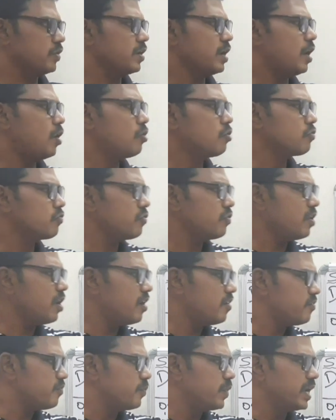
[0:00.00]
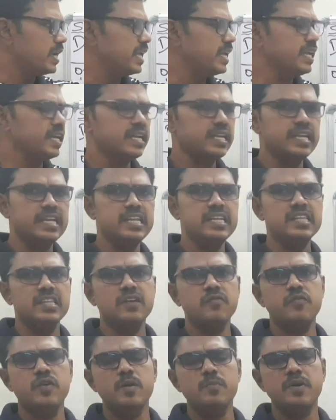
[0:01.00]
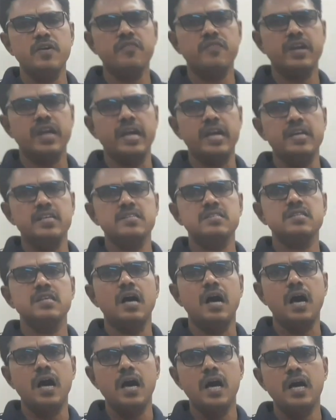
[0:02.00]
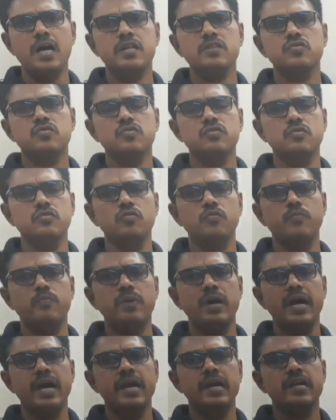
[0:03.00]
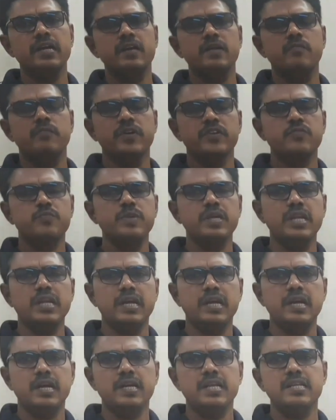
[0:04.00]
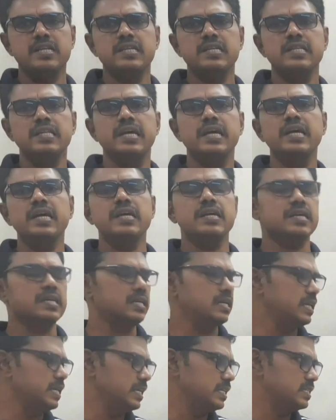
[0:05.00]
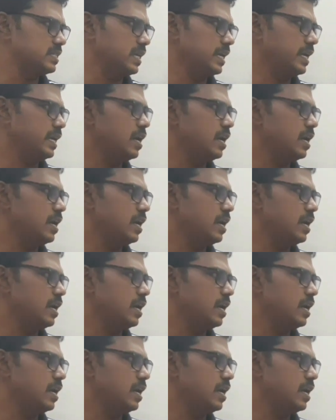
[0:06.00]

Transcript: Outflow of money in the form of cash or through bank must be recorded in the credit side.